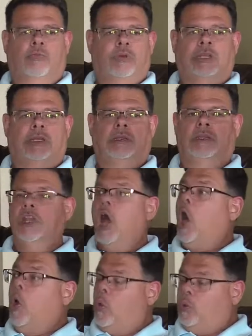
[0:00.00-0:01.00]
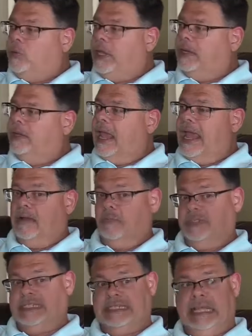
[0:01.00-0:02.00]
known and
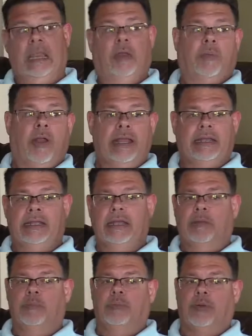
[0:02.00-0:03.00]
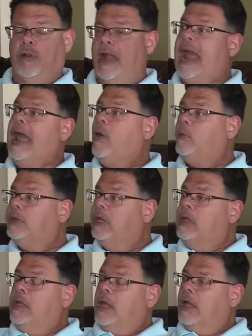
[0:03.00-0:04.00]
celebrating and proud
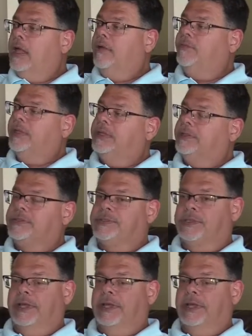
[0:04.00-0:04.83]
of its